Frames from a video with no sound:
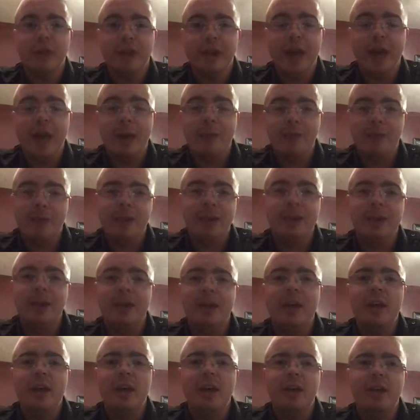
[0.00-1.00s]
game. They
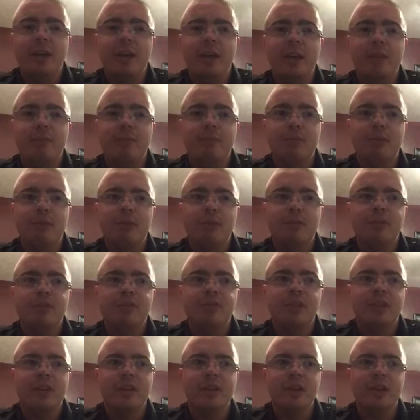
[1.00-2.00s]
didn't
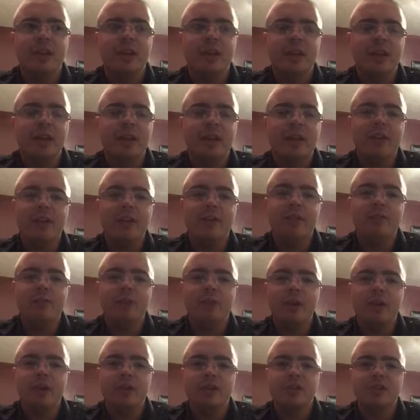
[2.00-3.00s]
get enough
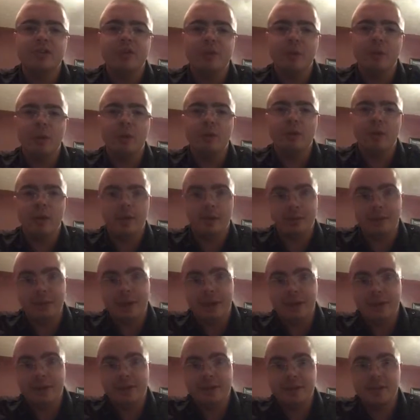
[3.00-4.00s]
production from their running
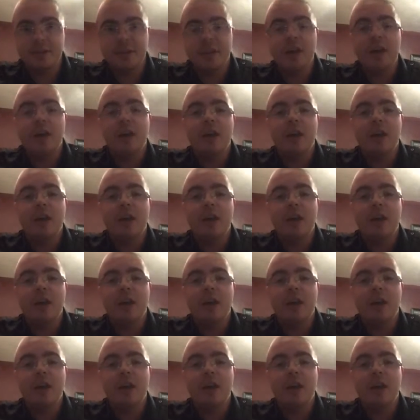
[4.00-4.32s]
backs.